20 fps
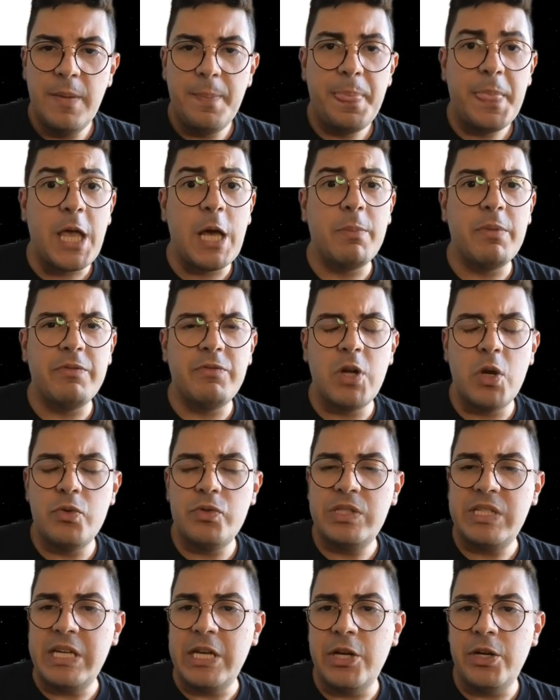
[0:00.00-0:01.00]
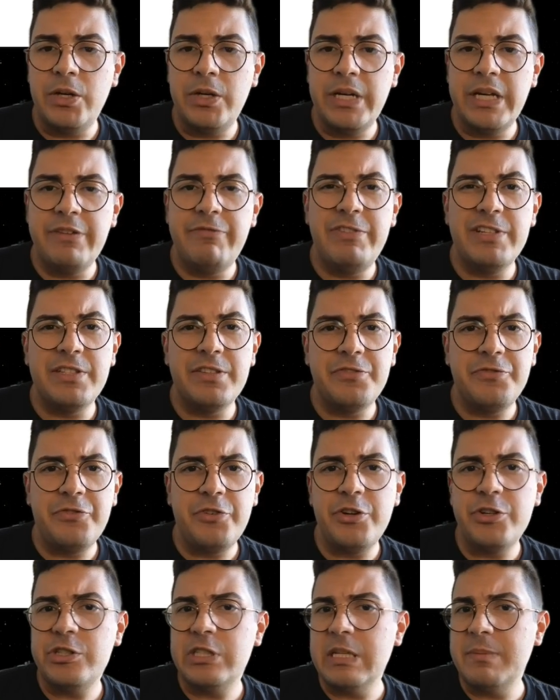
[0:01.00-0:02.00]
A couple of notes here. If it's the
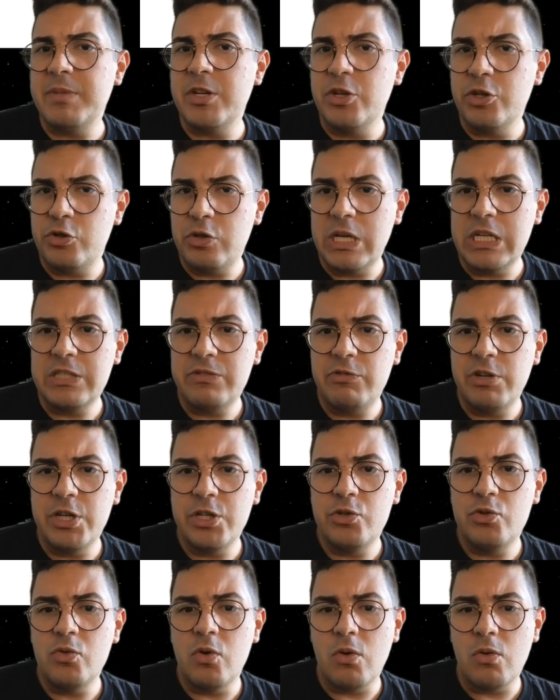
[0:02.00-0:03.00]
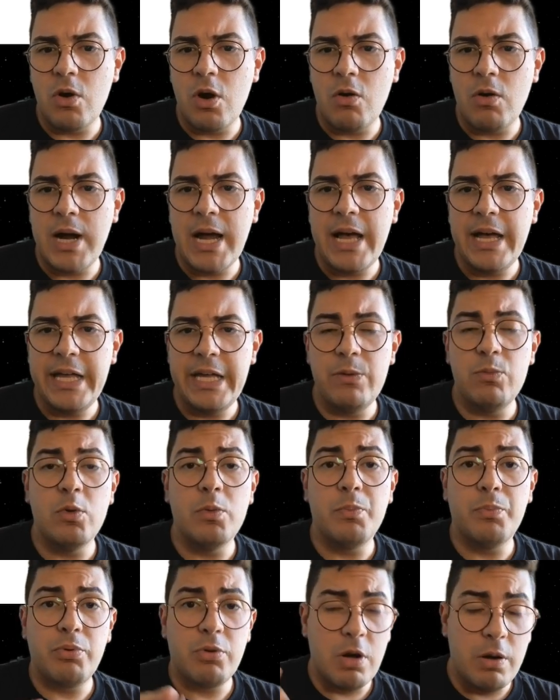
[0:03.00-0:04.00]
first time that you're transferring to Aurora, it
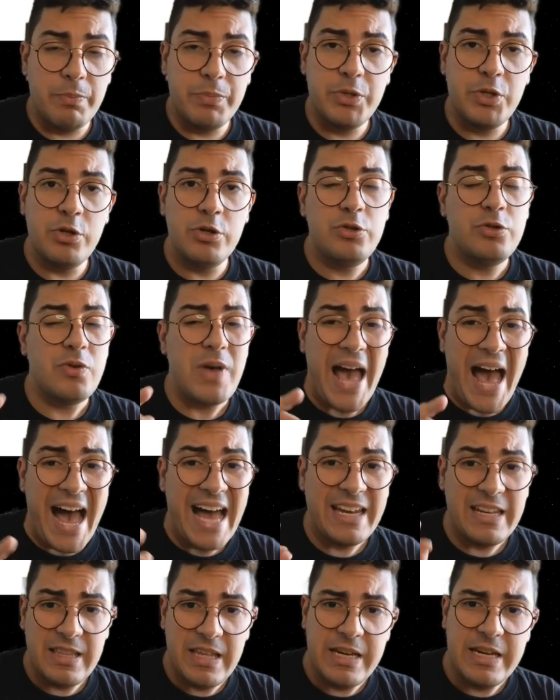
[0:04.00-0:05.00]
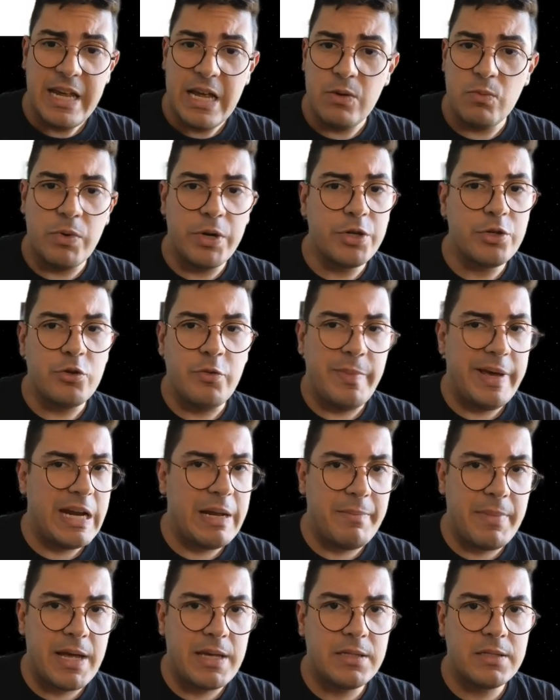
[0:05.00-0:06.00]
will prompt you to add the network to
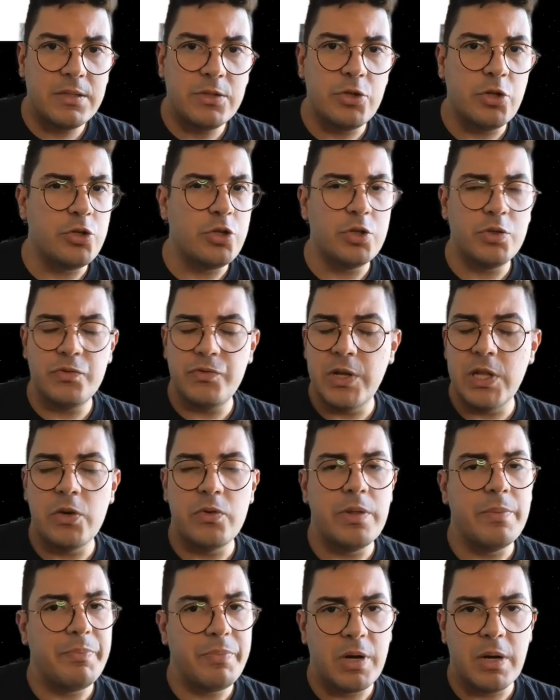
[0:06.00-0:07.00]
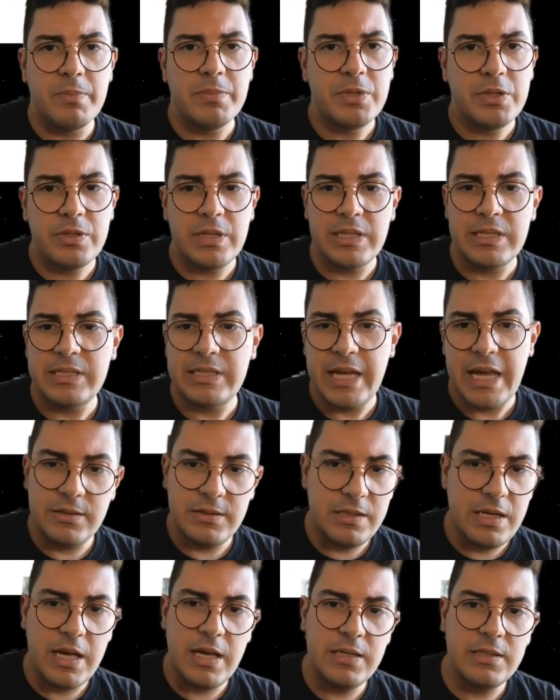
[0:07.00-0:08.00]
Metamask. So just follow the prompts and say
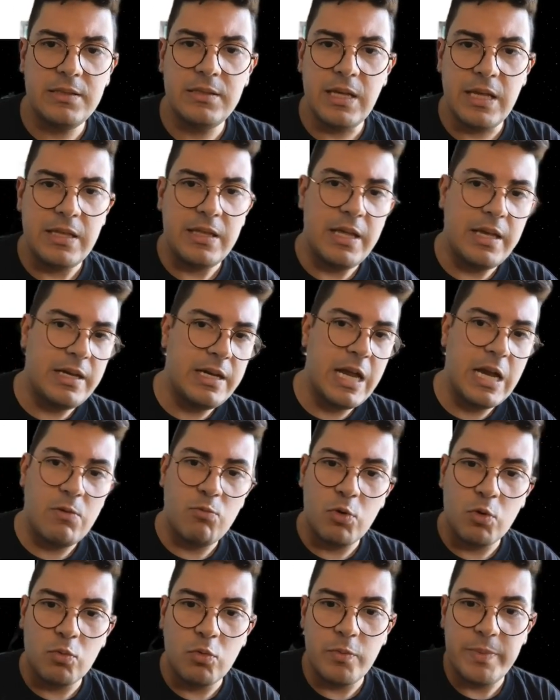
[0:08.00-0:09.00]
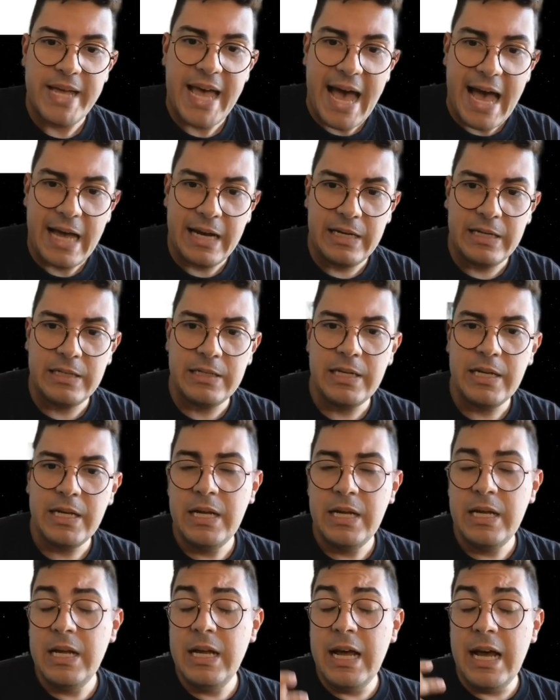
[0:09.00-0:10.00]
yes, and the network will be added.
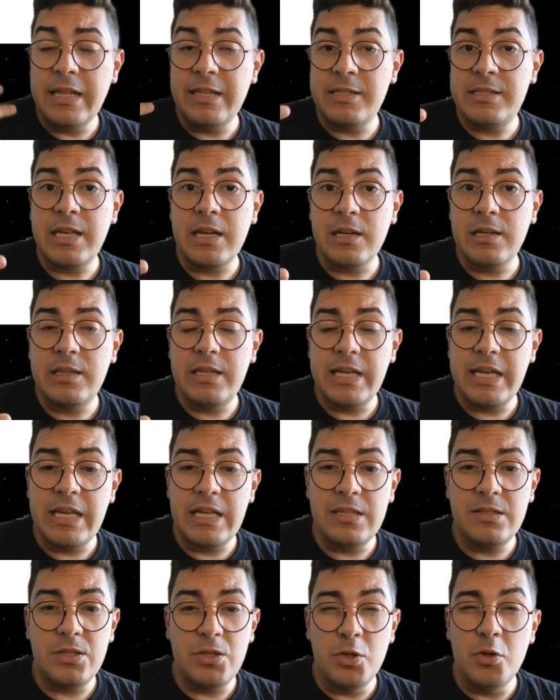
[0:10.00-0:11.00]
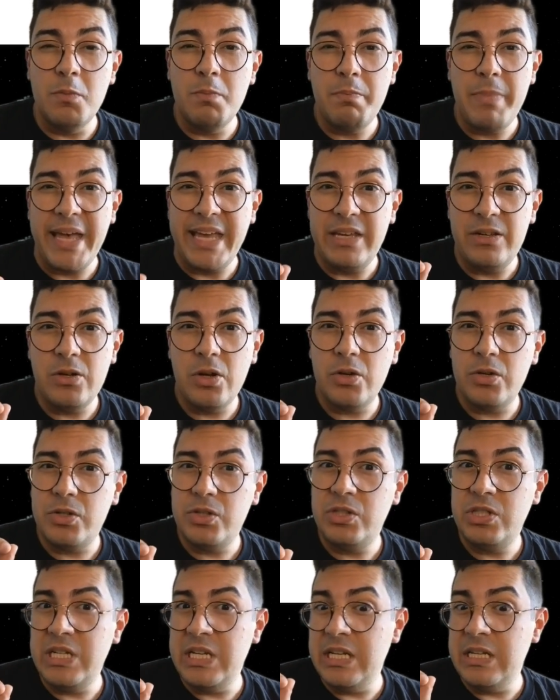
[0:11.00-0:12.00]
And the second thing is you may not
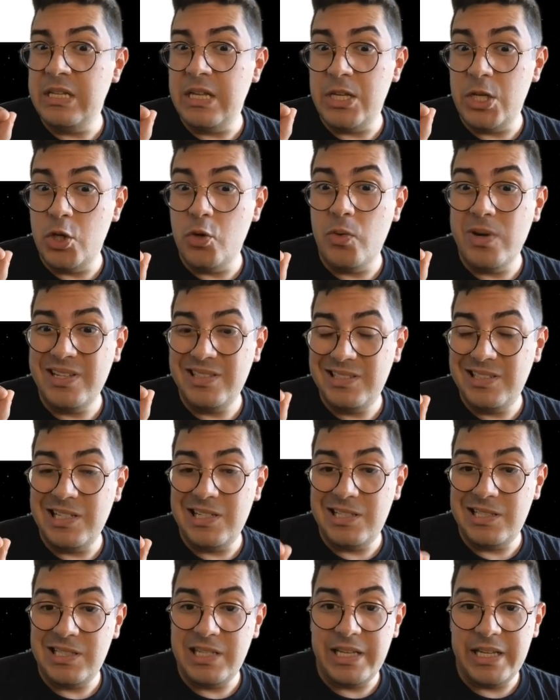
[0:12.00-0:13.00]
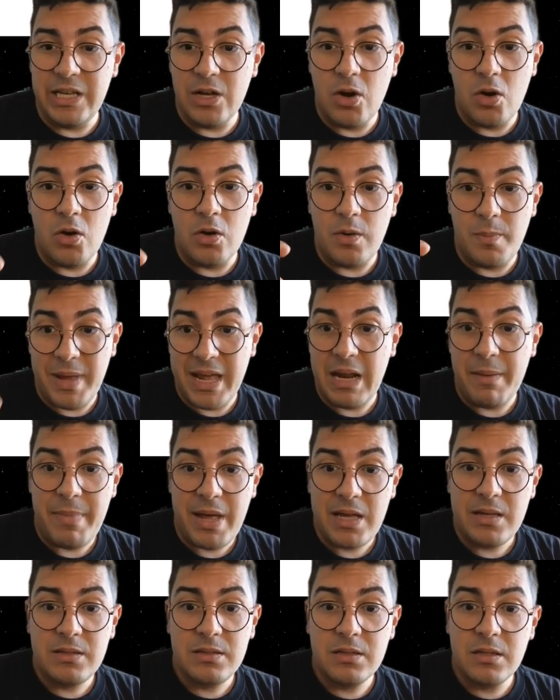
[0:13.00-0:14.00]
see the USDC on
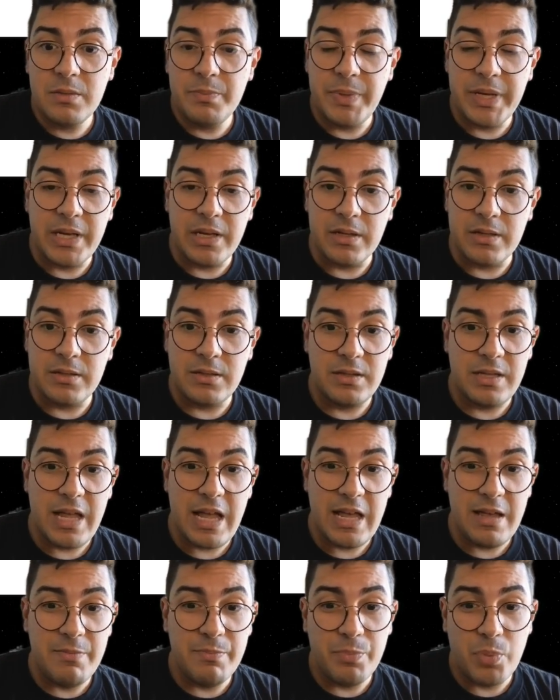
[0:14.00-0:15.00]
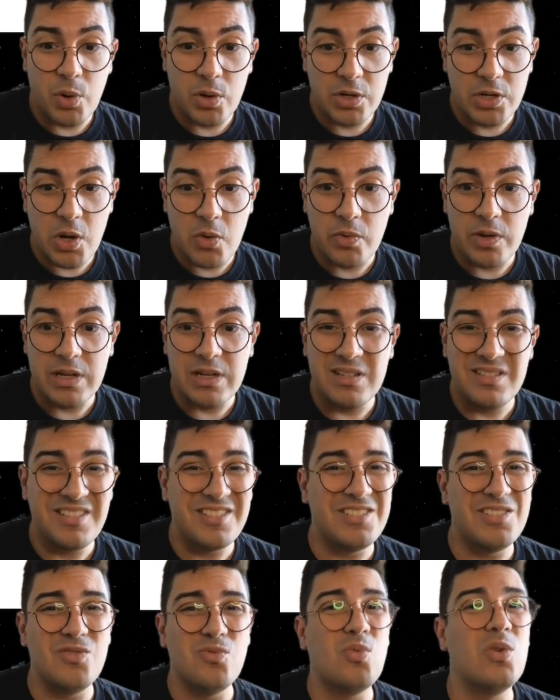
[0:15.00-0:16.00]
Metamask because the import tokens
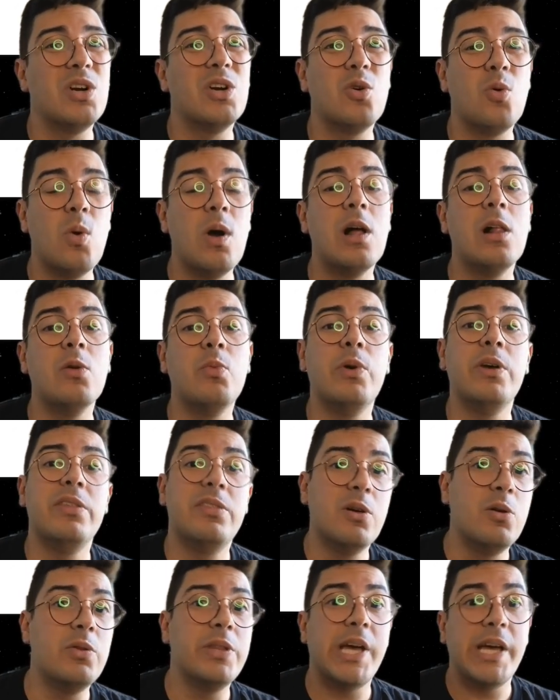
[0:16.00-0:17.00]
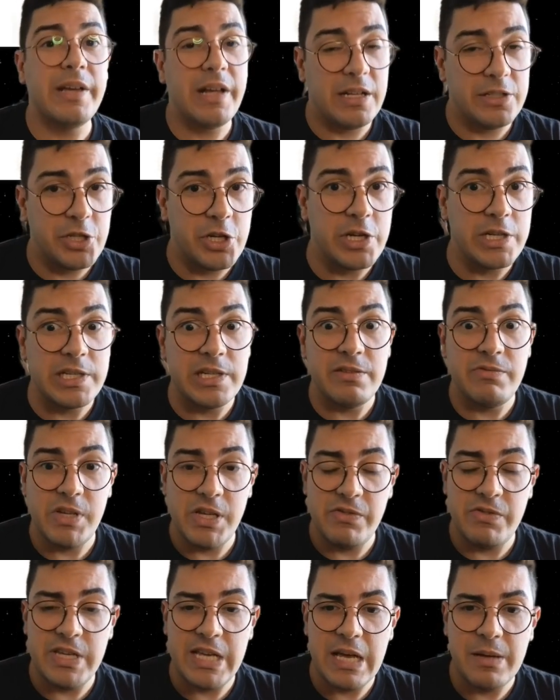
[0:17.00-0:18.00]
doesn't work well with all the alternative
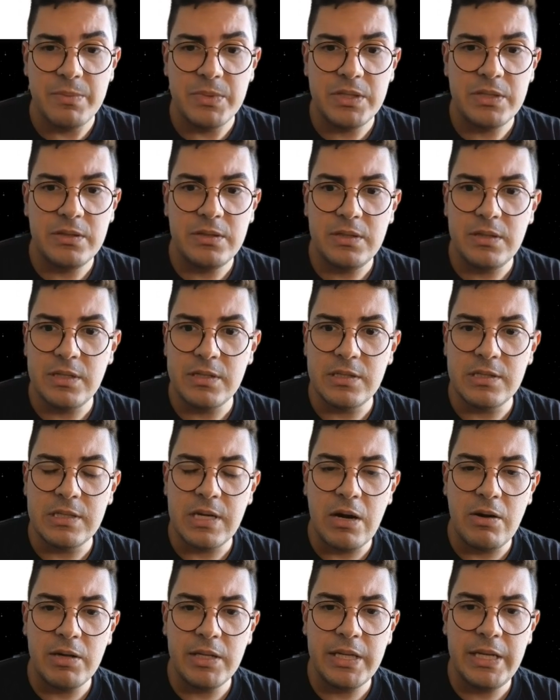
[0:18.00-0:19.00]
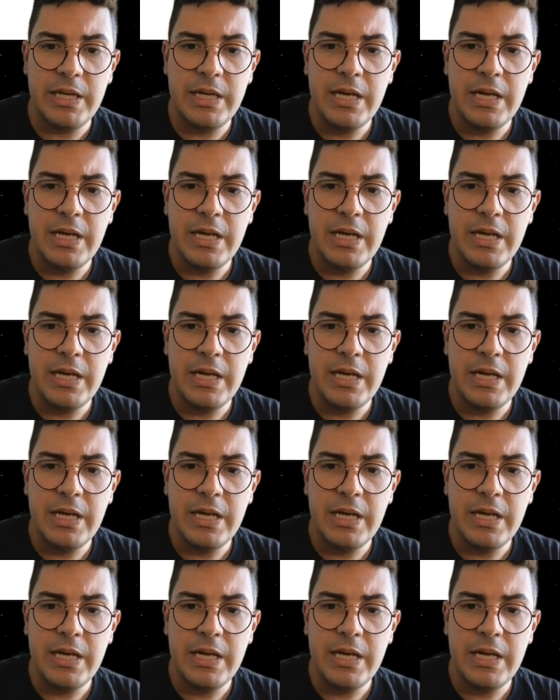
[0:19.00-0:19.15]
EVMs necessarily.